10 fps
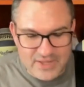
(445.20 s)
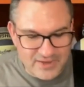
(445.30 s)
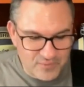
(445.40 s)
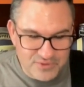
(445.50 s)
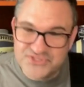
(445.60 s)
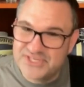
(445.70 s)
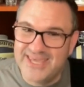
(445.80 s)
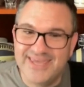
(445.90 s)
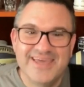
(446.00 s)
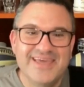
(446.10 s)
we'll
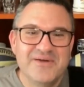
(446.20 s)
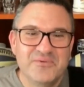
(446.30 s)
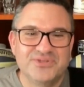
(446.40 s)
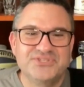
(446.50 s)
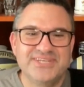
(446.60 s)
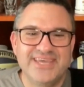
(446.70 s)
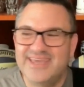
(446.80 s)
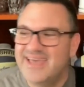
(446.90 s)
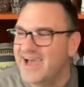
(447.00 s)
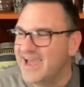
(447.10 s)
see.
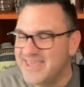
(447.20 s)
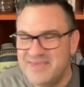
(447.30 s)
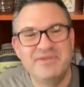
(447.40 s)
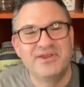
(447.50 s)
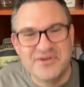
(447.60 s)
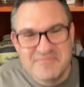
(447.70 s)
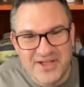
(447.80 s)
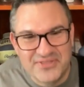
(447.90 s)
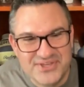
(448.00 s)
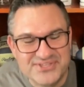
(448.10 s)
I keep hearing
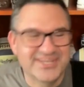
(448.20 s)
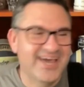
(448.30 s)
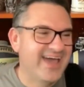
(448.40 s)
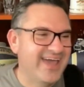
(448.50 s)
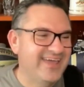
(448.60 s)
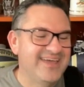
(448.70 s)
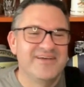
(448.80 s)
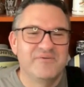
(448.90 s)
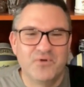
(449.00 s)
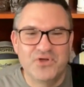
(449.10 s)
about this guy.
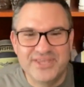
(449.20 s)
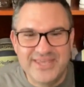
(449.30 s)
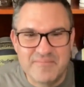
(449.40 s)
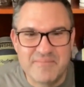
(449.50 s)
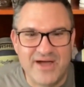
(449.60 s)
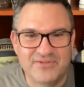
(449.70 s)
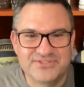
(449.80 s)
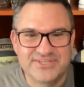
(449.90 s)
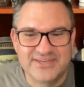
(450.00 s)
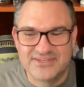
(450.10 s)
Will he
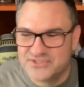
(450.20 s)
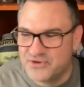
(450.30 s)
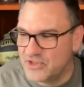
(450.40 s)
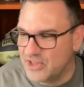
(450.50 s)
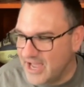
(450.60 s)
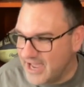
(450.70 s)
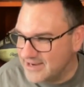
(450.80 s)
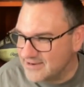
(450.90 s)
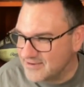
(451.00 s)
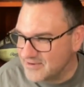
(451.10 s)
amount to a
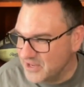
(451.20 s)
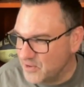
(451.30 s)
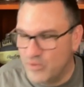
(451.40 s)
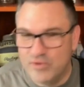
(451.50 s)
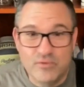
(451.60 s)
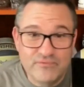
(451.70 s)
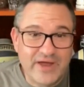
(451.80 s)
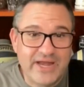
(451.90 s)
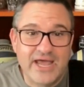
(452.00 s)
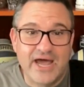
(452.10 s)
lot? We'll
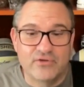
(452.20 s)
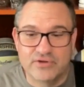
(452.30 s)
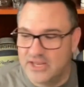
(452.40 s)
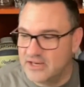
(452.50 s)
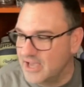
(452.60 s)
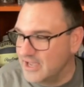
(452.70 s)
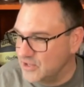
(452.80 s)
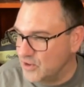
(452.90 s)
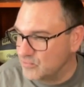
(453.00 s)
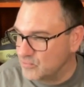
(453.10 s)
find out. And,
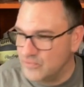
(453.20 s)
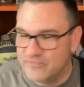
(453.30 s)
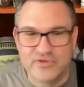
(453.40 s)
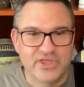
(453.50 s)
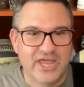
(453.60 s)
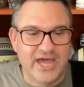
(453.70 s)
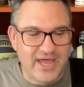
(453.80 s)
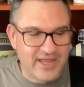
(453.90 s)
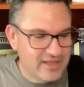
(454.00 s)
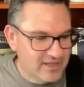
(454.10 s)
rooting for the
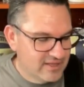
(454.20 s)
guy.